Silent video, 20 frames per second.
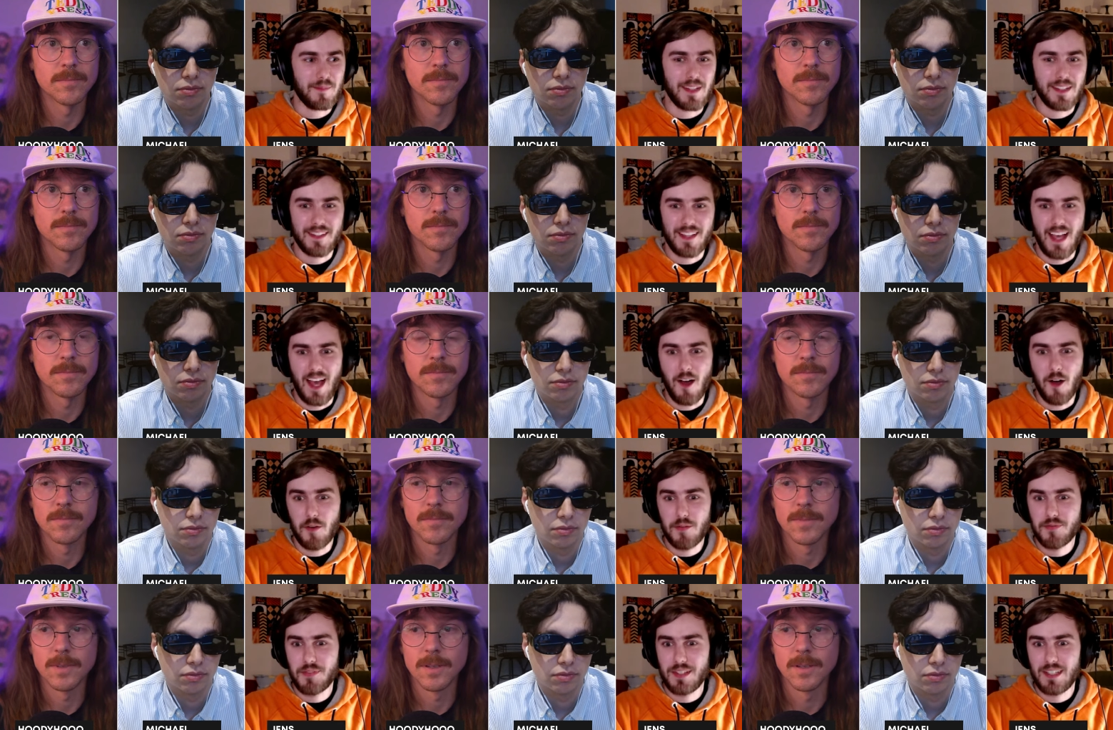Speaker 1: but
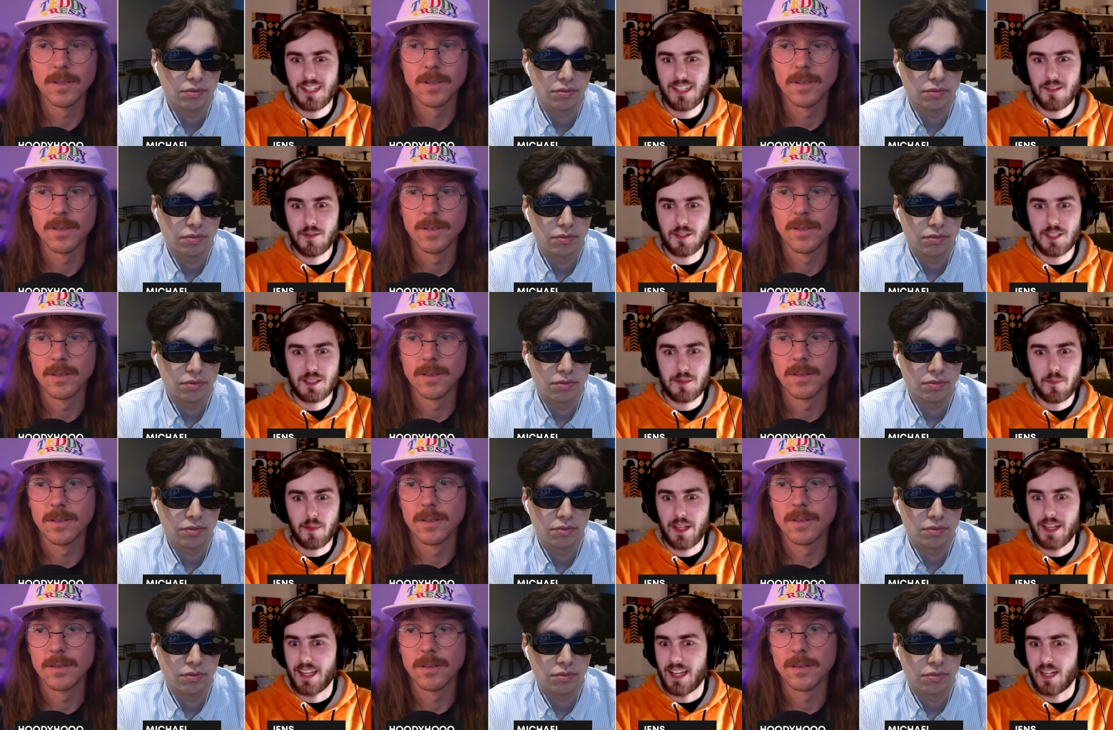Alpha was
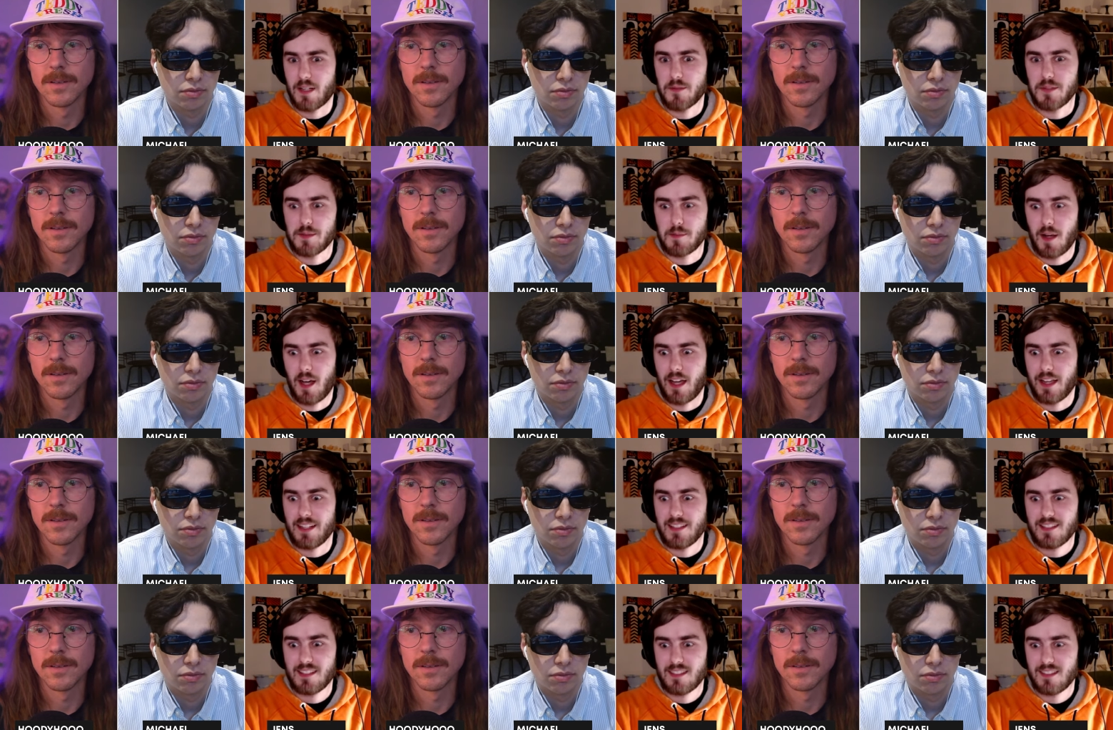playing out of his
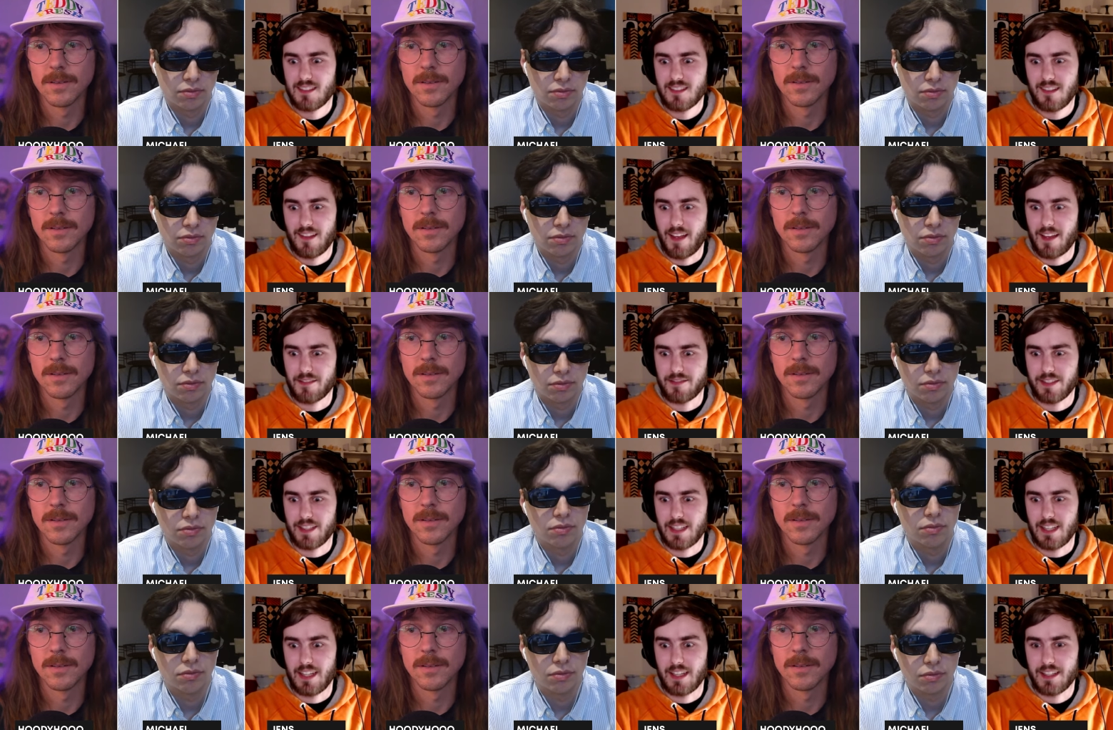mind. I
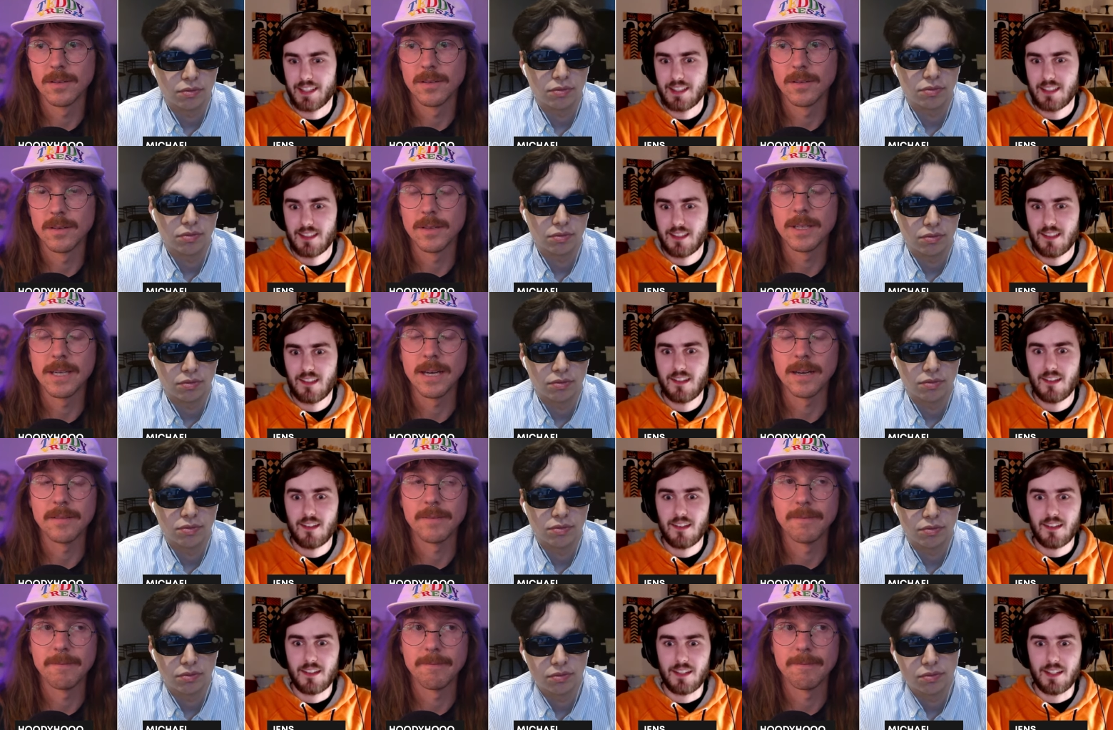feel like mm-hmm. yeah.
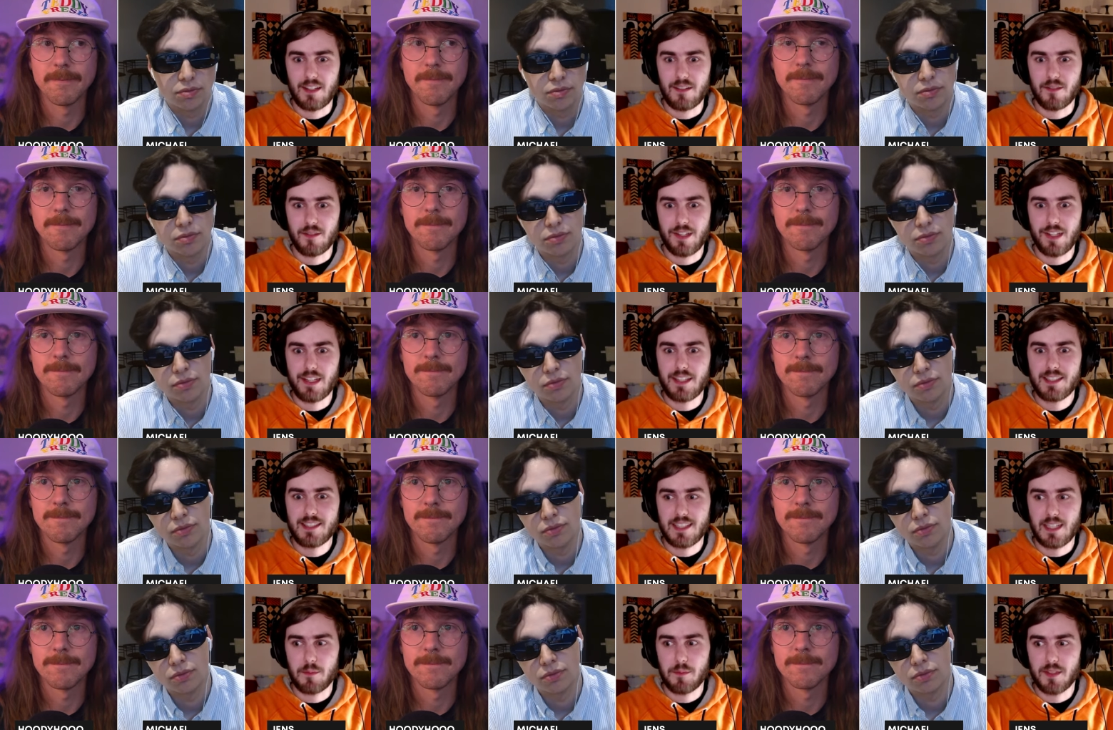he really
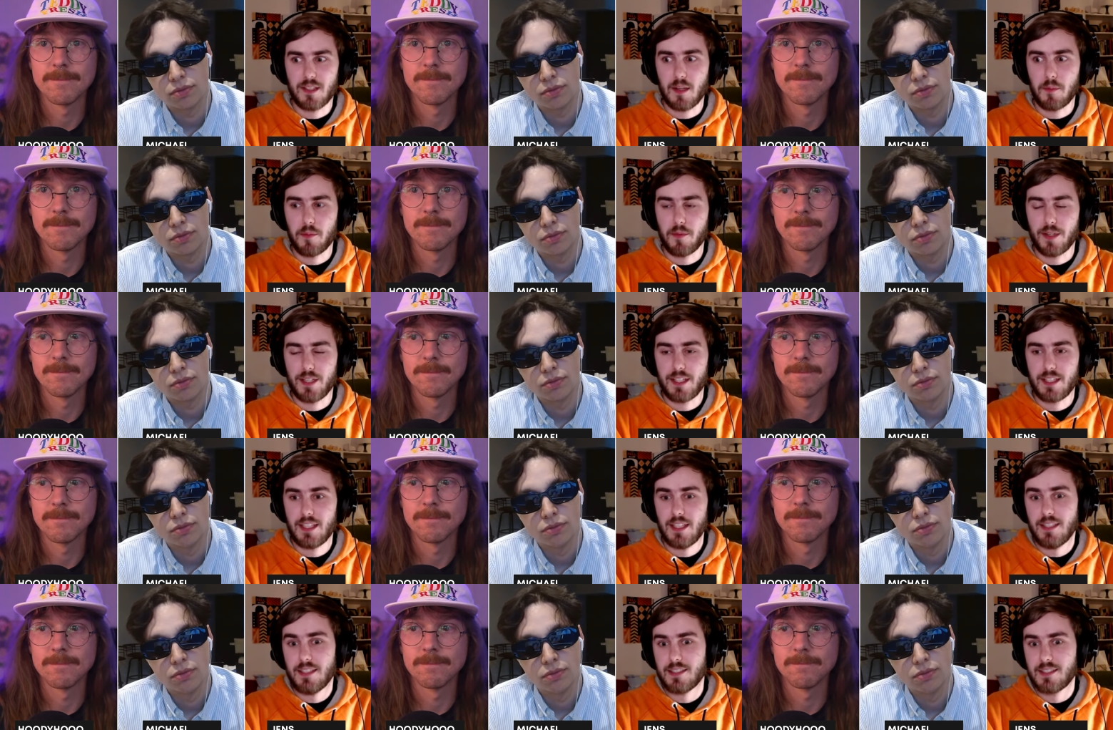stepped up when he
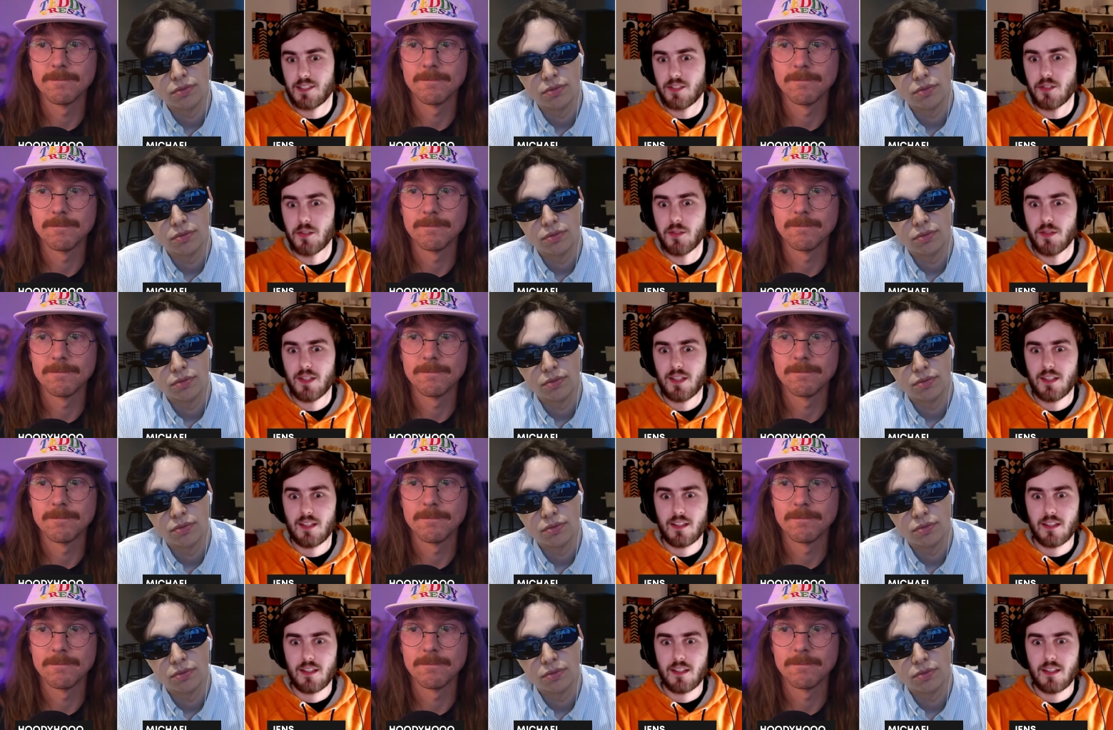needed to.